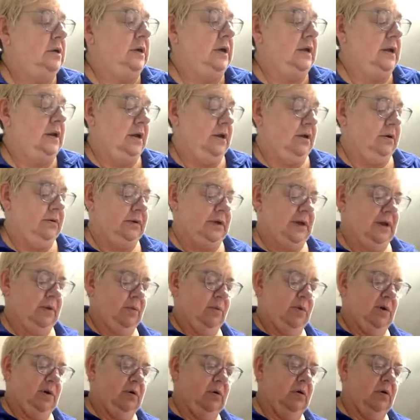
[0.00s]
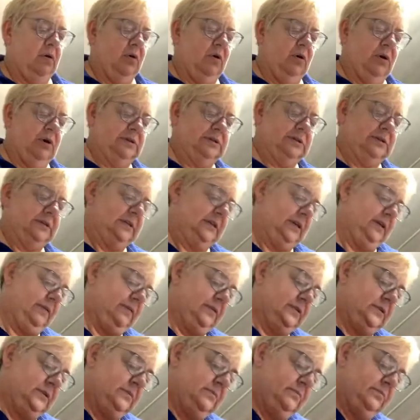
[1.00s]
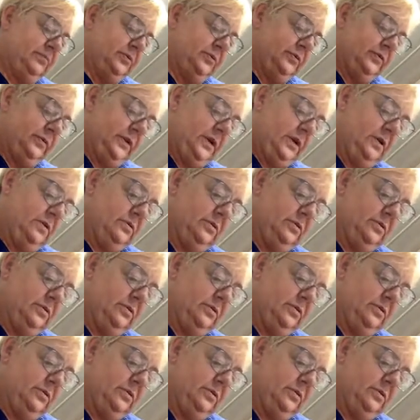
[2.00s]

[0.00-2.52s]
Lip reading: to, get well cards, even some birthday